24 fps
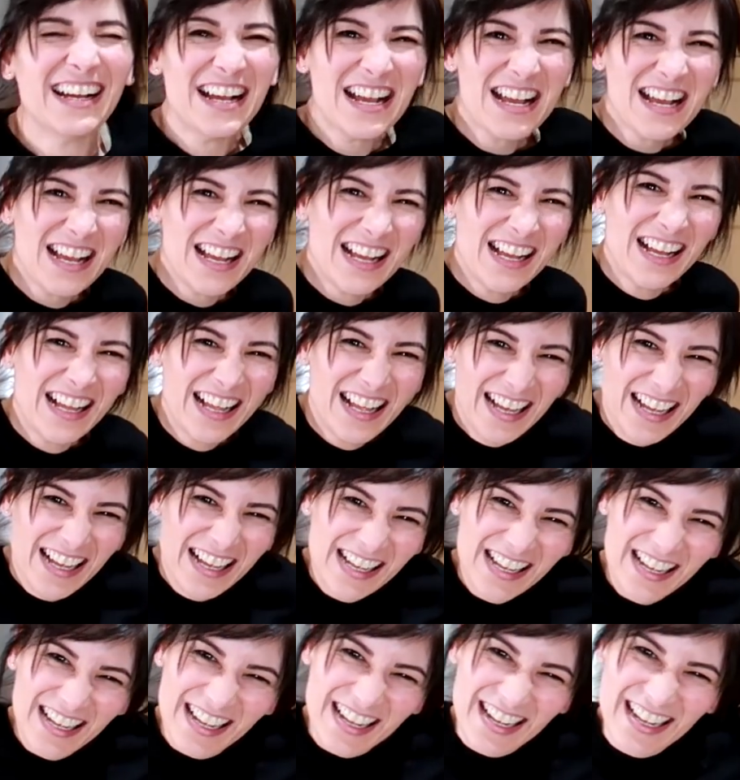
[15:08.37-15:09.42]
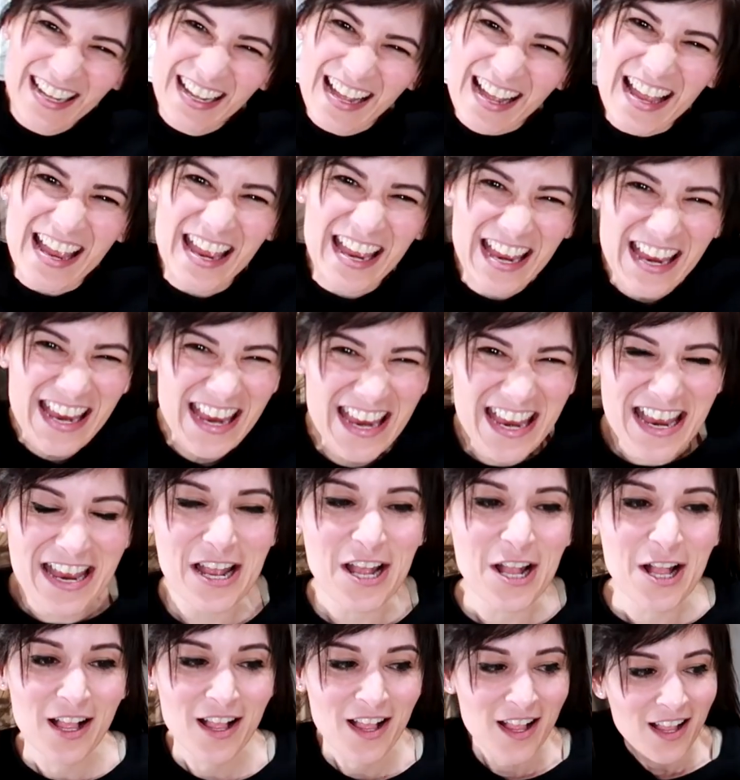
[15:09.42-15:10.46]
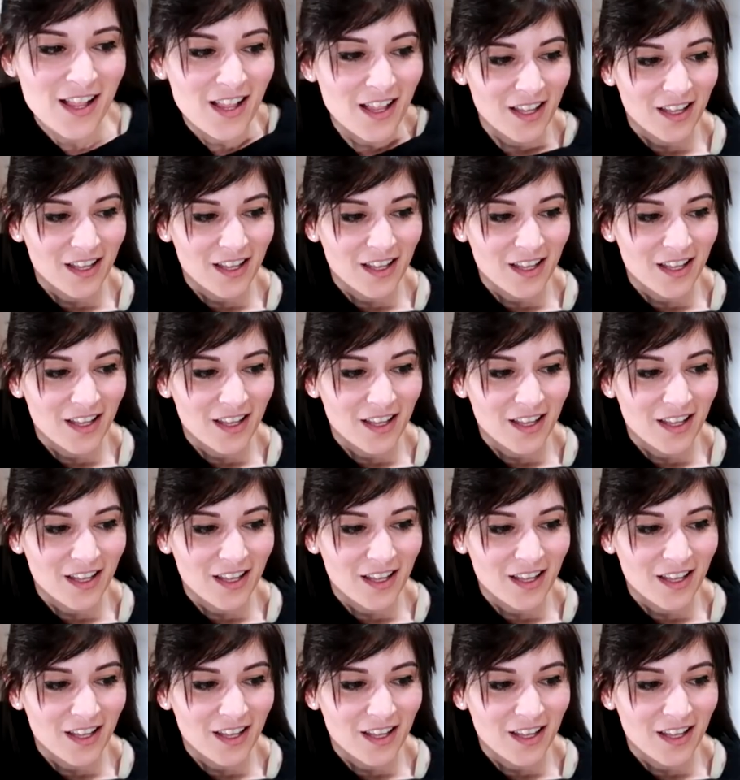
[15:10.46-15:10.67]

I'm leaving it roll. This is